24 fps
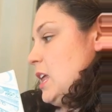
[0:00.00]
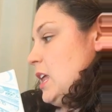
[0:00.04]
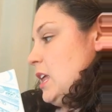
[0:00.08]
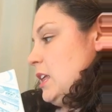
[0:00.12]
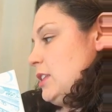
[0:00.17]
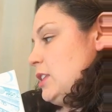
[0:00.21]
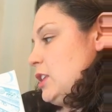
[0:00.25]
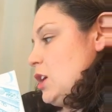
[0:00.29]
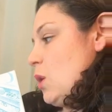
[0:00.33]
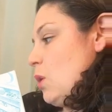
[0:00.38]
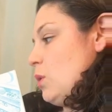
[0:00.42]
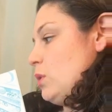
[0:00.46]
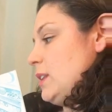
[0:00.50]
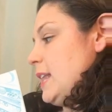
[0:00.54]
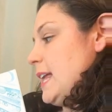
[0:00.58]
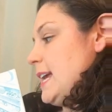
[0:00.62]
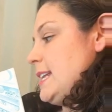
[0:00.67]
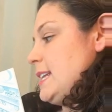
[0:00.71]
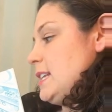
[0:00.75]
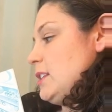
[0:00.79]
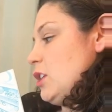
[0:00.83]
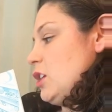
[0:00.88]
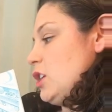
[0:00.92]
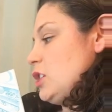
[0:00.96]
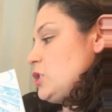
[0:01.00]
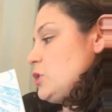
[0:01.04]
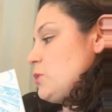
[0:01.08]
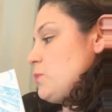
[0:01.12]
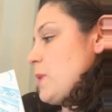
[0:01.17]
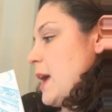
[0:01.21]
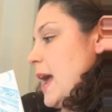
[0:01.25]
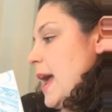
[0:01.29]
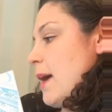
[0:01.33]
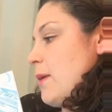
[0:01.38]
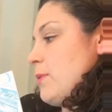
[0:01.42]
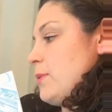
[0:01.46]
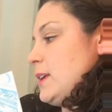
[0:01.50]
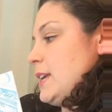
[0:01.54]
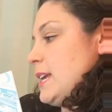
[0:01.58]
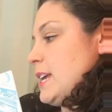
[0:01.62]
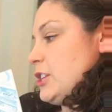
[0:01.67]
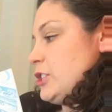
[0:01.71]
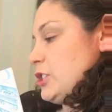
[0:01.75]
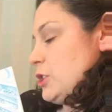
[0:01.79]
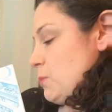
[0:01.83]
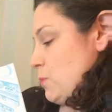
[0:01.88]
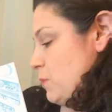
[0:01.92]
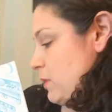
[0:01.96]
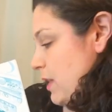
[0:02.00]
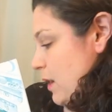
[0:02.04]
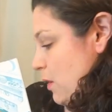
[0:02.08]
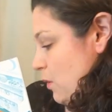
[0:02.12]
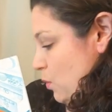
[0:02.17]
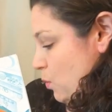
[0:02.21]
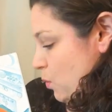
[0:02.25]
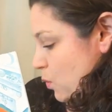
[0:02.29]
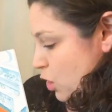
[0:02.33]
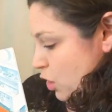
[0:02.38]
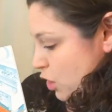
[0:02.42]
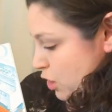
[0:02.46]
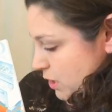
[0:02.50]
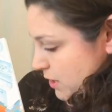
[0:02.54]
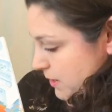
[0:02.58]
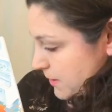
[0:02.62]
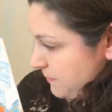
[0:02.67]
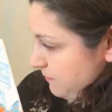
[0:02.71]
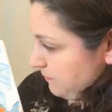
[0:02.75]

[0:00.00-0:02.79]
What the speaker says: The old lady looked around the kitchen without a word.